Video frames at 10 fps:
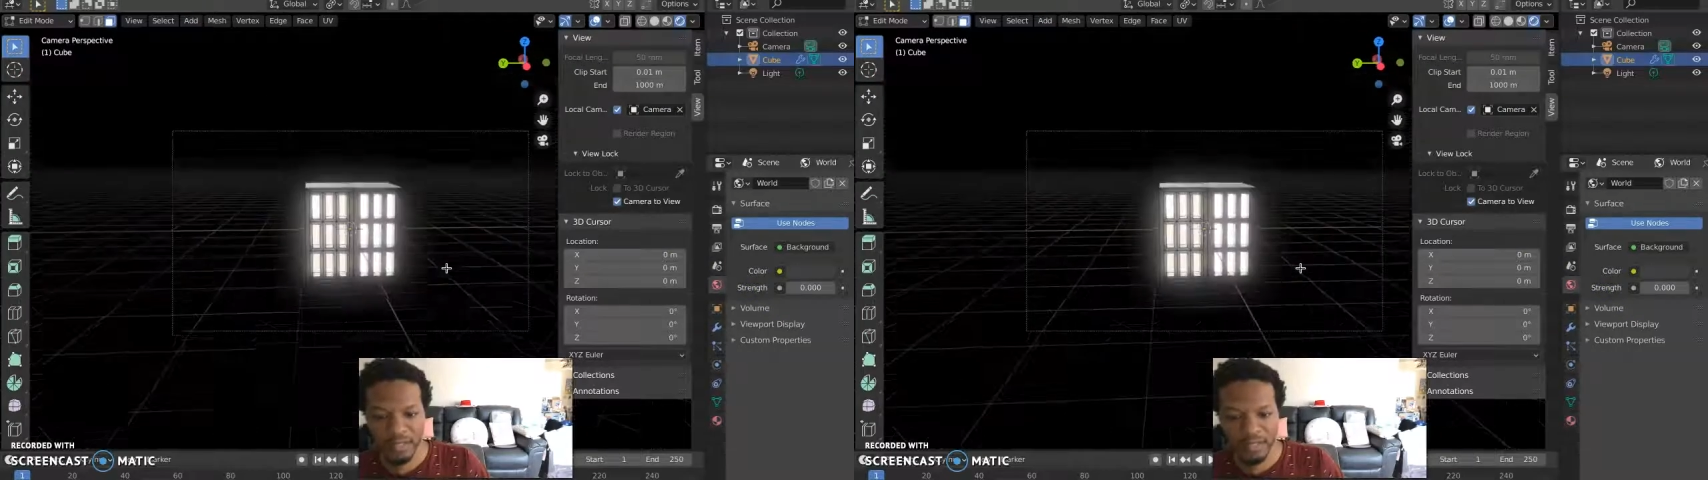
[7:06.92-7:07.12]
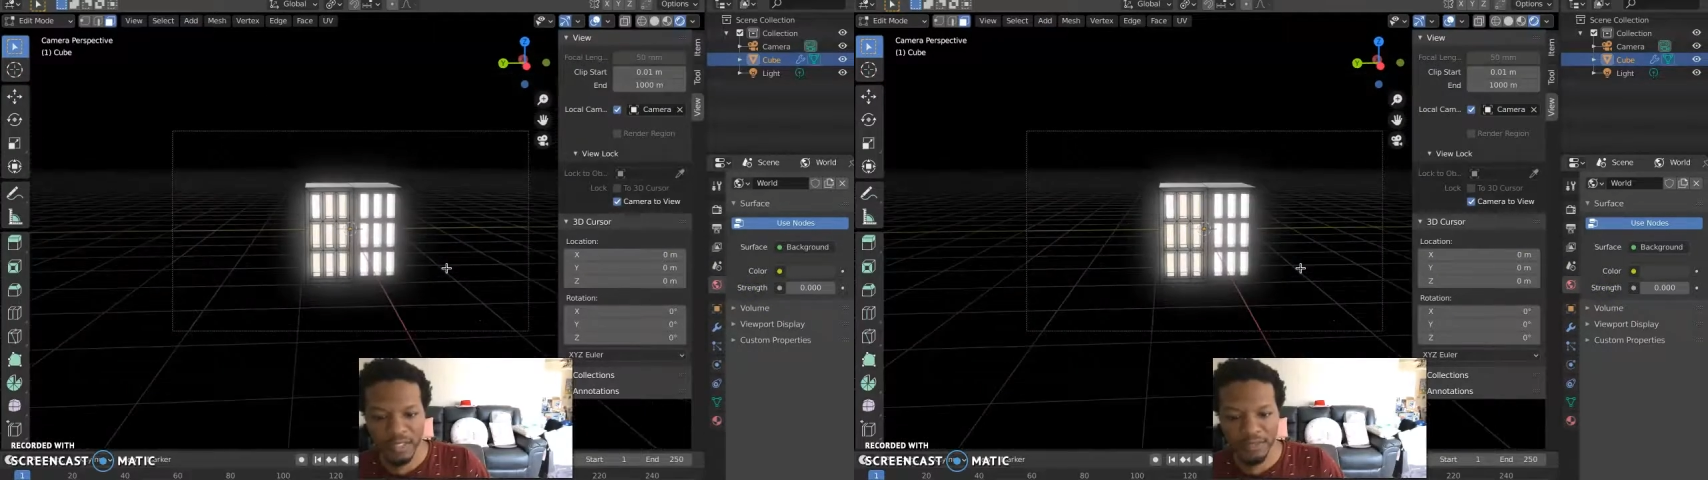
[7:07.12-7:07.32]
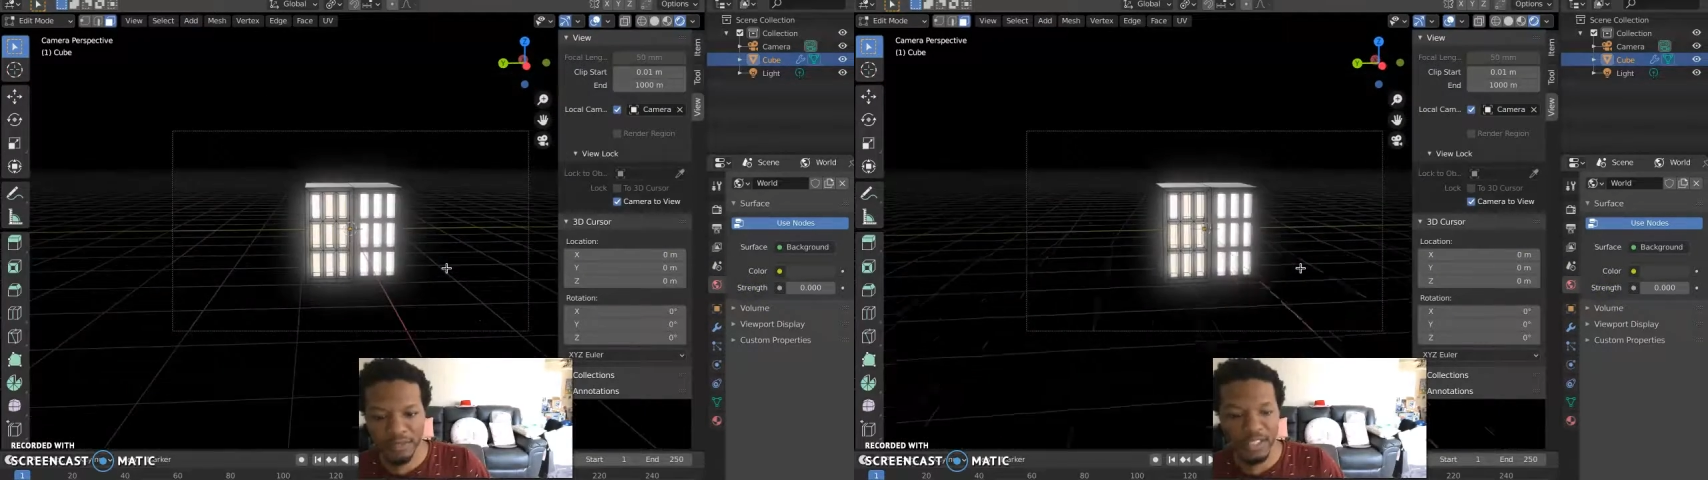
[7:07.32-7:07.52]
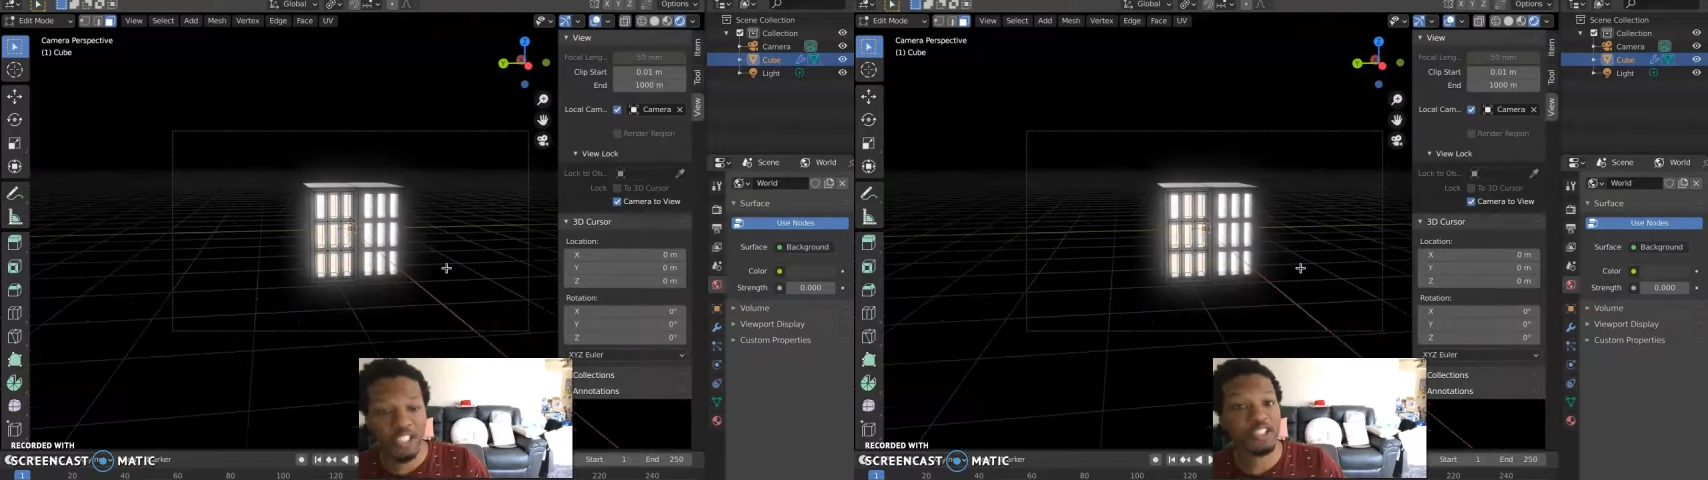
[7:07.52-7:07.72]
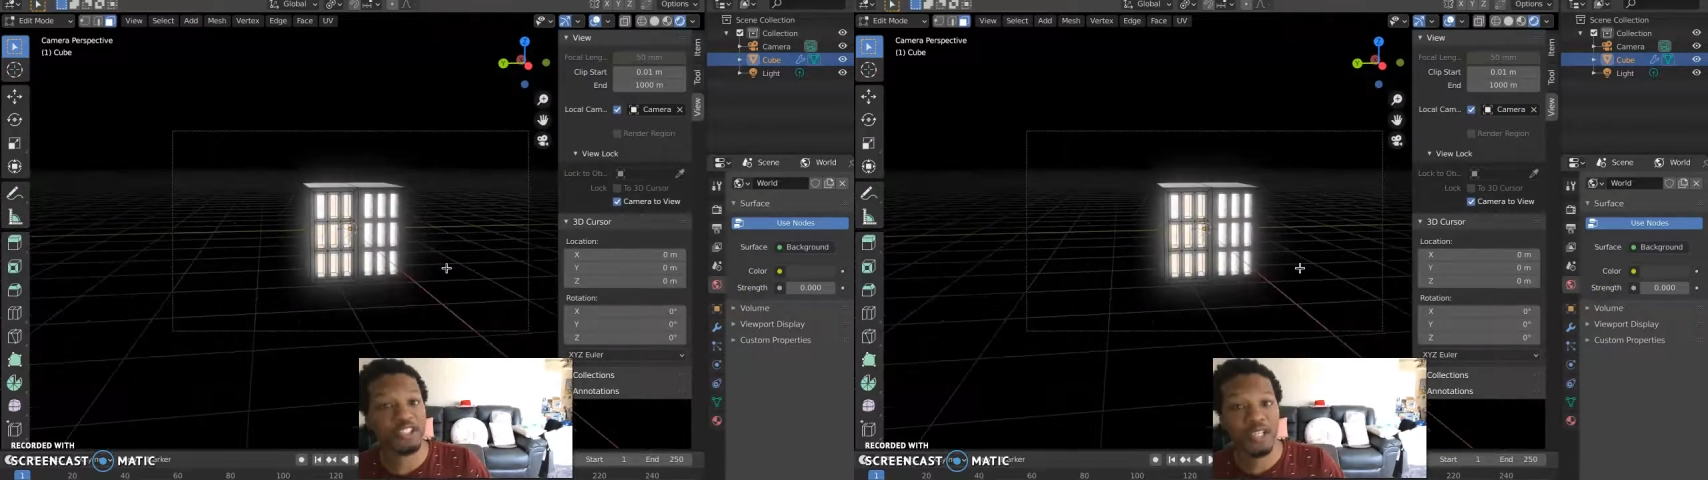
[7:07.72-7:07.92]
Now say if I want to
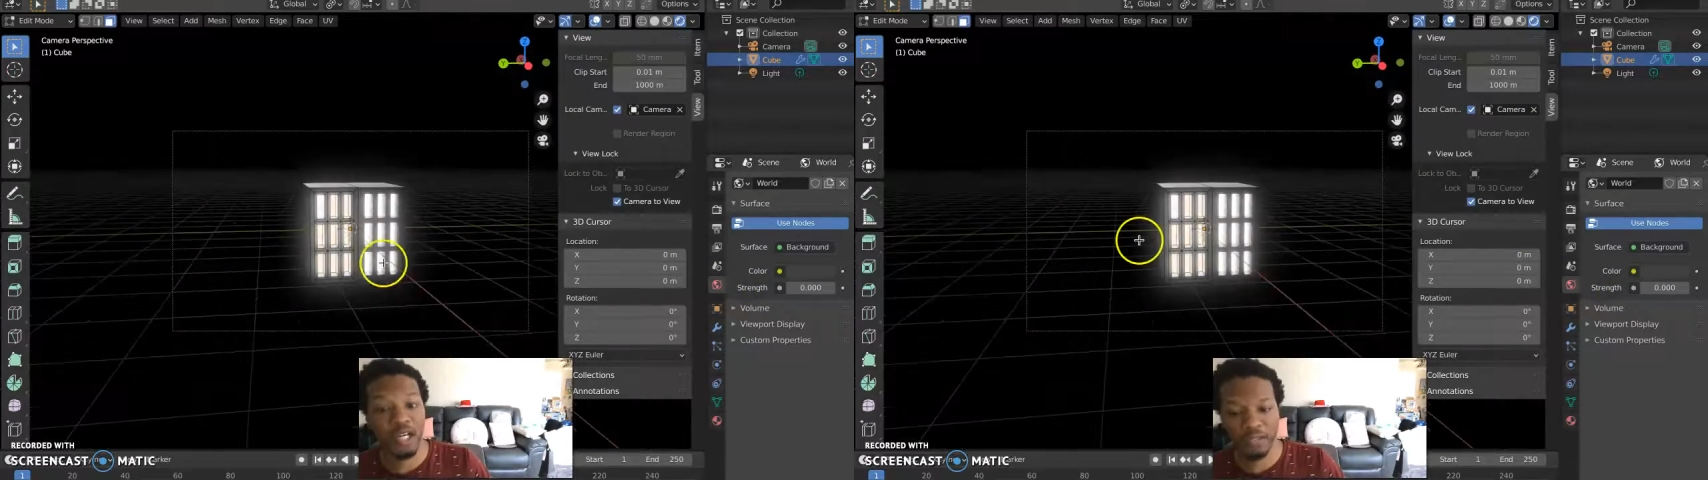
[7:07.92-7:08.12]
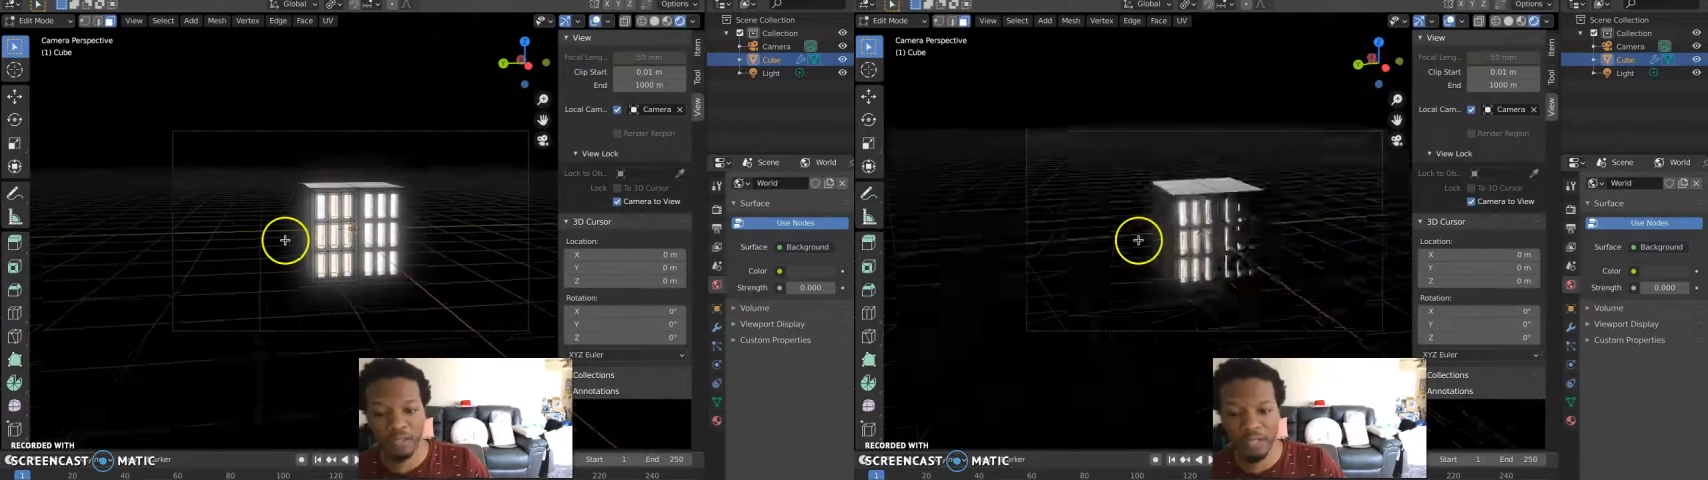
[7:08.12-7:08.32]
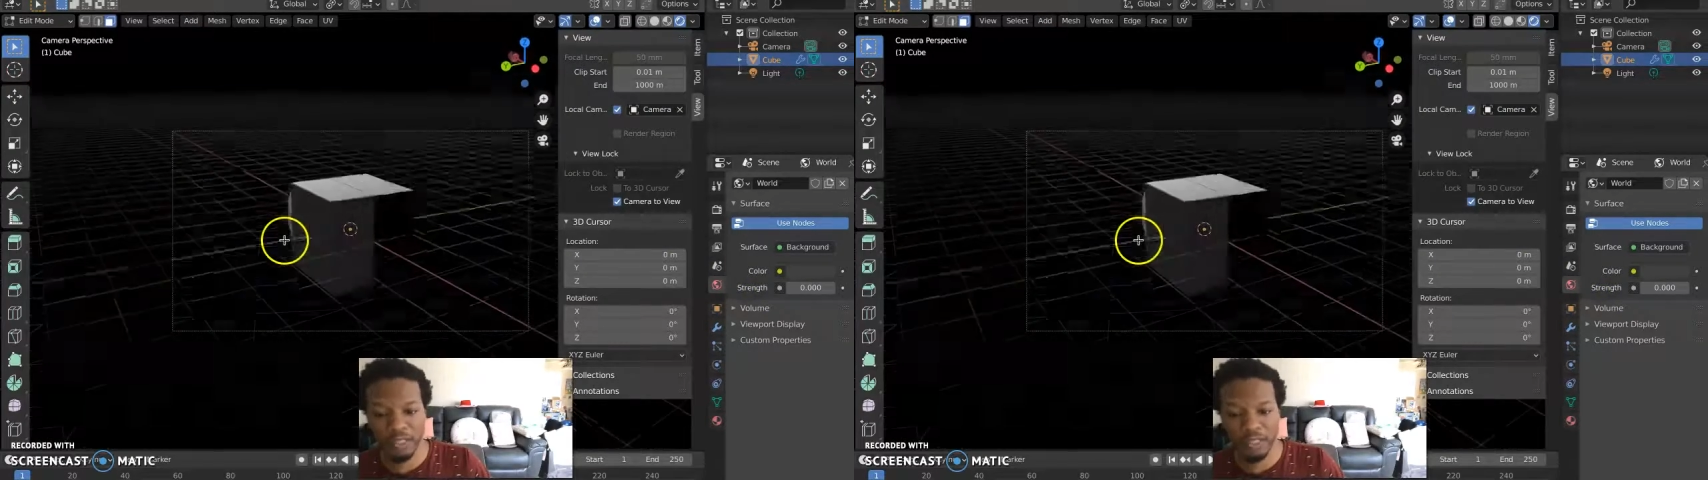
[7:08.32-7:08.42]
change the color